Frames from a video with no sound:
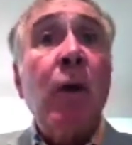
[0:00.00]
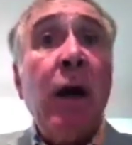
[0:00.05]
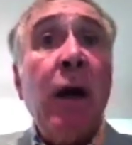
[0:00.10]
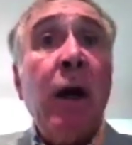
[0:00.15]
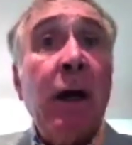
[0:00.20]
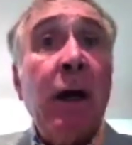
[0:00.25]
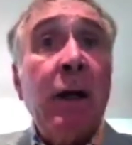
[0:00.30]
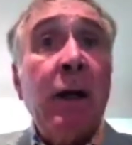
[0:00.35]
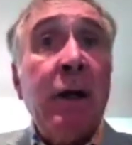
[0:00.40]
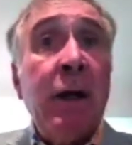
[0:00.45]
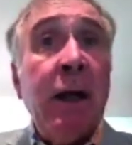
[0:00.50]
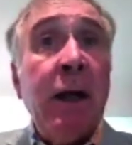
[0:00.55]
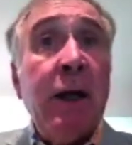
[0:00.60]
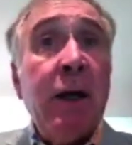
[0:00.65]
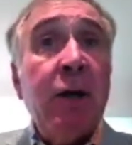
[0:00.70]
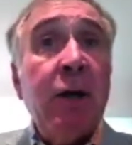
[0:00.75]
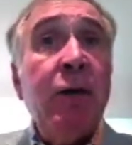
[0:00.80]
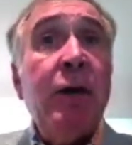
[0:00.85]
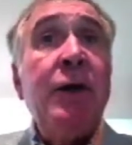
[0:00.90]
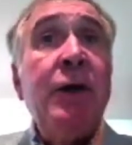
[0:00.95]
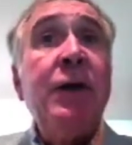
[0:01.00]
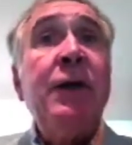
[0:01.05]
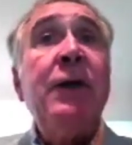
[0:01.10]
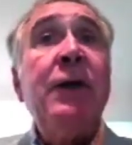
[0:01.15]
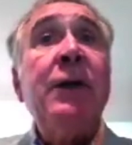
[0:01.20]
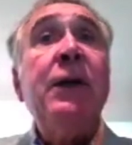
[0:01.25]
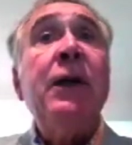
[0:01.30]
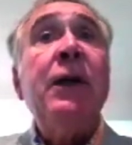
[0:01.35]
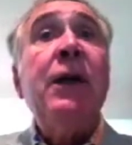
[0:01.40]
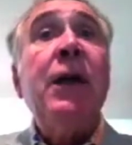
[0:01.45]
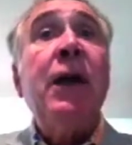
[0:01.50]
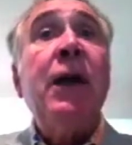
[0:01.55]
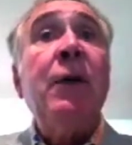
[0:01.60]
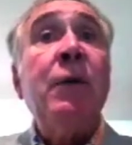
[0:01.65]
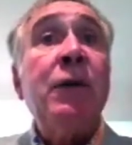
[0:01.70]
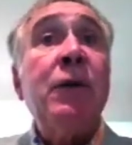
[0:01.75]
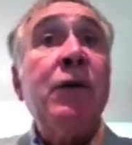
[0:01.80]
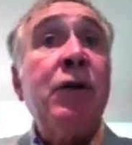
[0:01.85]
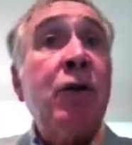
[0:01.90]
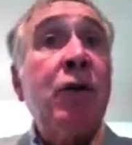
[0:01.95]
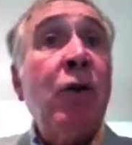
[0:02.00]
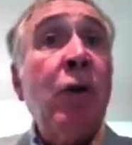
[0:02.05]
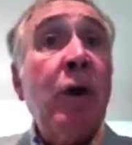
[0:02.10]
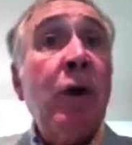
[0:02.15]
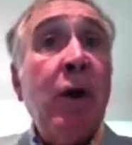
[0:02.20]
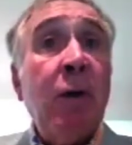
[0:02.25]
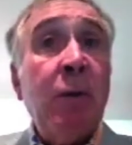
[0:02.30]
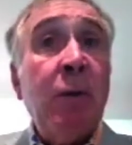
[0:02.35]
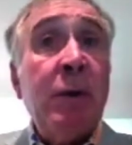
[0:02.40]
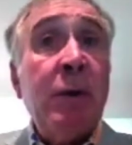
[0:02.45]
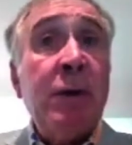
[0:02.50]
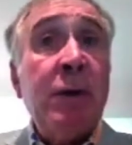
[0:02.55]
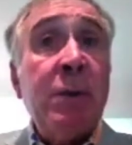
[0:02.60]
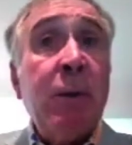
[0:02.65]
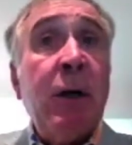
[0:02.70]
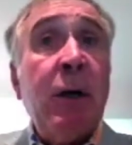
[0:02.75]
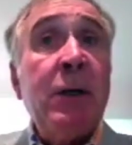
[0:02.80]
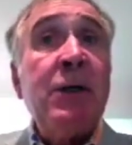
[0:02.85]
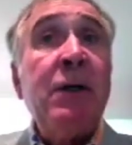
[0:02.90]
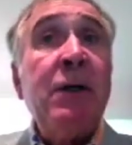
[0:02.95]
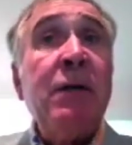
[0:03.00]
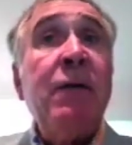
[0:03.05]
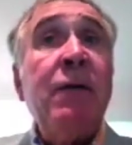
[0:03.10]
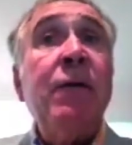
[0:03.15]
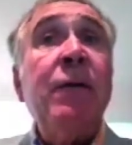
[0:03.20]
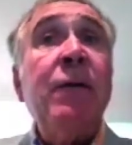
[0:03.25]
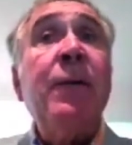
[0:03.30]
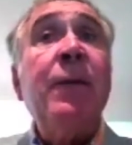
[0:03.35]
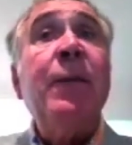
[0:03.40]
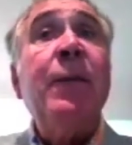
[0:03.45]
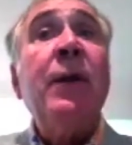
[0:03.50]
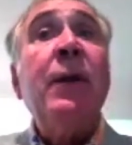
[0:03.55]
greater than 800, and was totally unresponsive.